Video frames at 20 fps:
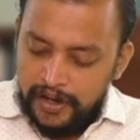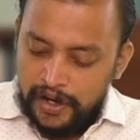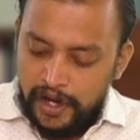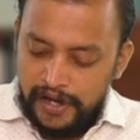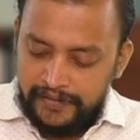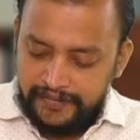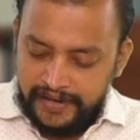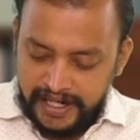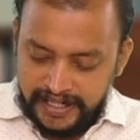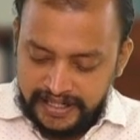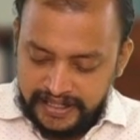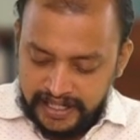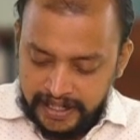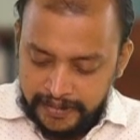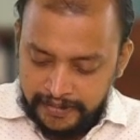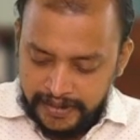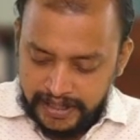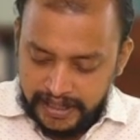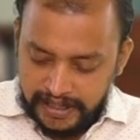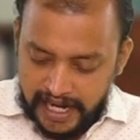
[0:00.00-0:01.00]
of
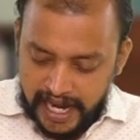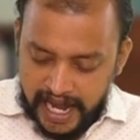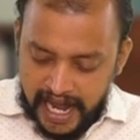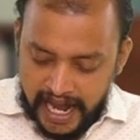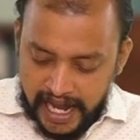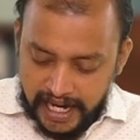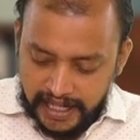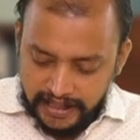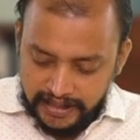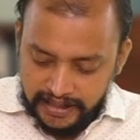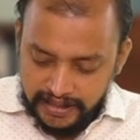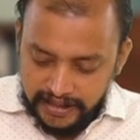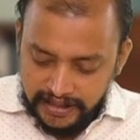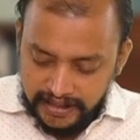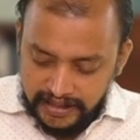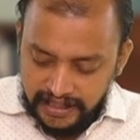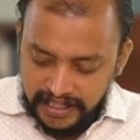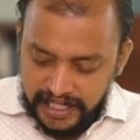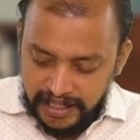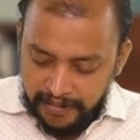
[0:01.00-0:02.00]
Customs Act
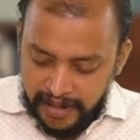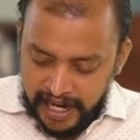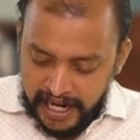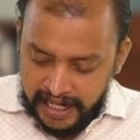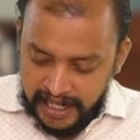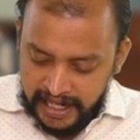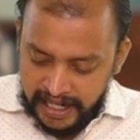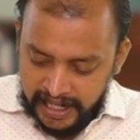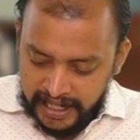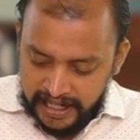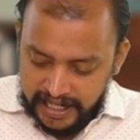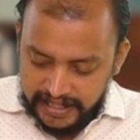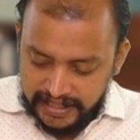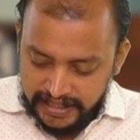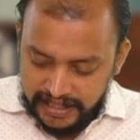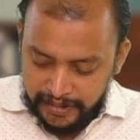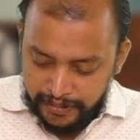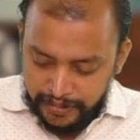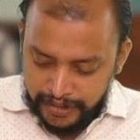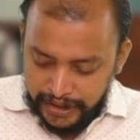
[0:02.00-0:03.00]
demanding
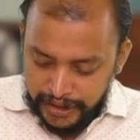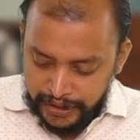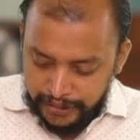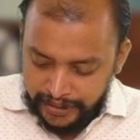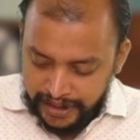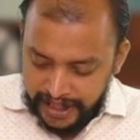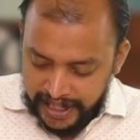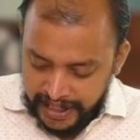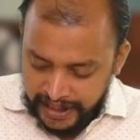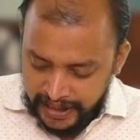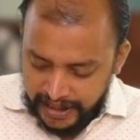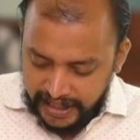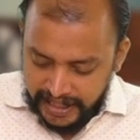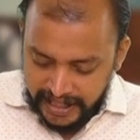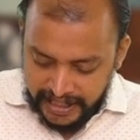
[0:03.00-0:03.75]
customs duty,